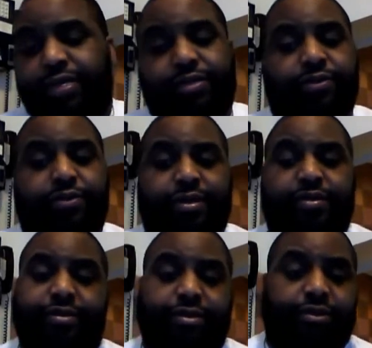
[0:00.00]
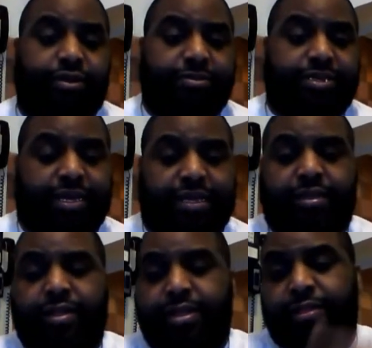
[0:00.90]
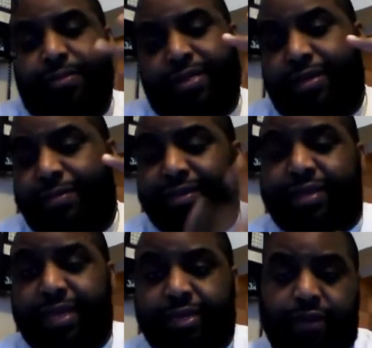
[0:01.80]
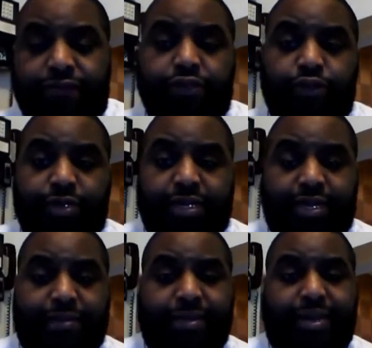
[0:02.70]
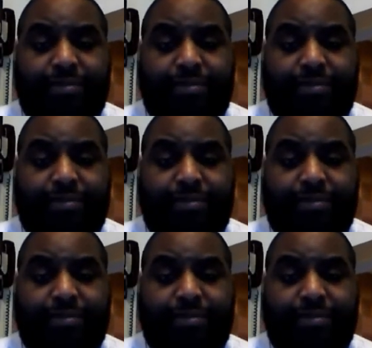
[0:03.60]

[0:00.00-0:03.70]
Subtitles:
he doing. You know what I'm saying? But yeah, man, thank y'all for tuning in, man.